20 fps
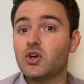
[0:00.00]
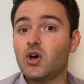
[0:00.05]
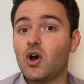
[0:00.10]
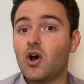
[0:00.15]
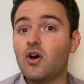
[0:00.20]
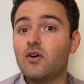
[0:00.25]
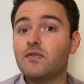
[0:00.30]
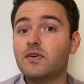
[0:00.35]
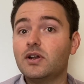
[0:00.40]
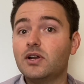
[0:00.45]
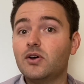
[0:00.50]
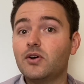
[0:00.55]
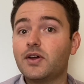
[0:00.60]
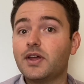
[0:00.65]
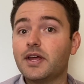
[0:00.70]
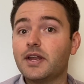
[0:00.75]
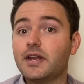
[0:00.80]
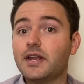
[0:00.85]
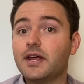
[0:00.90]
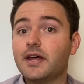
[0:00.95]

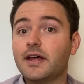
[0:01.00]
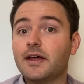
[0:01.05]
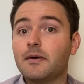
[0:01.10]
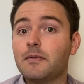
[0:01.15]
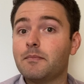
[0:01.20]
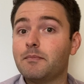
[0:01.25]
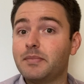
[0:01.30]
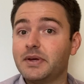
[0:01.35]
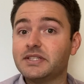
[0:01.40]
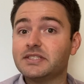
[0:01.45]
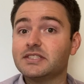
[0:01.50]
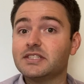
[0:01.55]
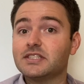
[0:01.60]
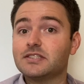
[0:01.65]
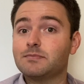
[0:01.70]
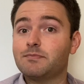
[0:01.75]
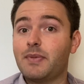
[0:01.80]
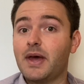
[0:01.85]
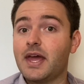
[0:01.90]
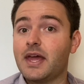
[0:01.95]
overlooking Business
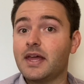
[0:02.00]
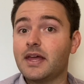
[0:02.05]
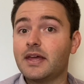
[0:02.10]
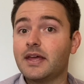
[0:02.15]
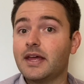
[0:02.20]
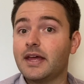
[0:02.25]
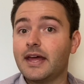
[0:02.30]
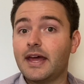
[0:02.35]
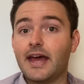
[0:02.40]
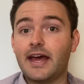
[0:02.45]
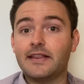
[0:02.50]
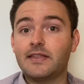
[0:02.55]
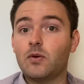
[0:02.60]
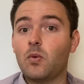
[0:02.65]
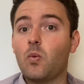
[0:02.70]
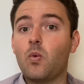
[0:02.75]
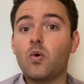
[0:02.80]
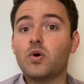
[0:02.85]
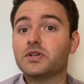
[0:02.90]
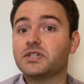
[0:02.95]
Bay and the
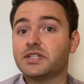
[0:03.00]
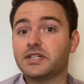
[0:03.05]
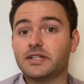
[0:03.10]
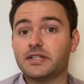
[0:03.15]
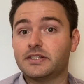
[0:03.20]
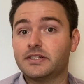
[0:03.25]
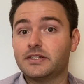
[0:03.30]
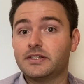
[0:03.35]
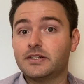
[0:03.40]
water